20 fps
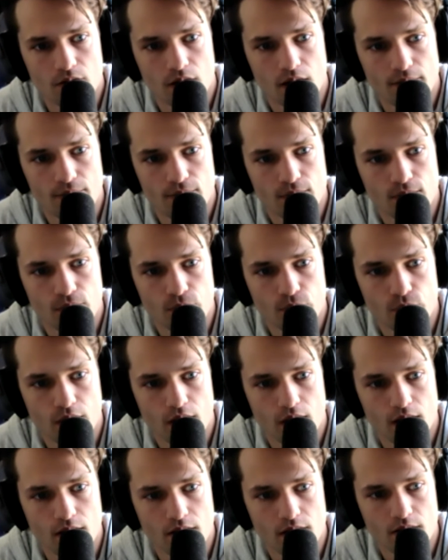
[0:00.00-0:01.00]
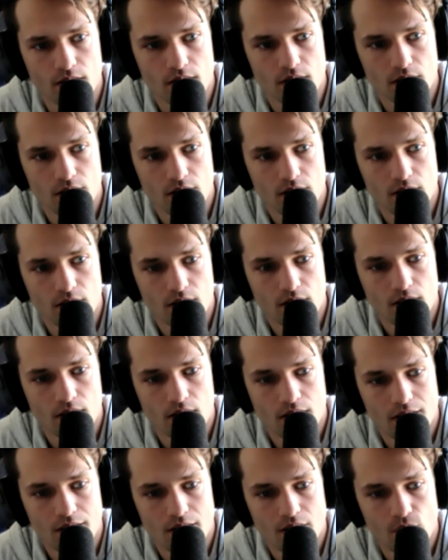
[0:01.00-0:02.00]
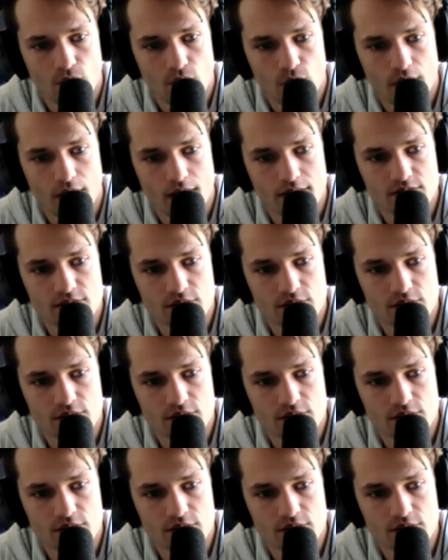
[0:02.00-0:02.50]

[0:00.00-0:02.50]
I think that that's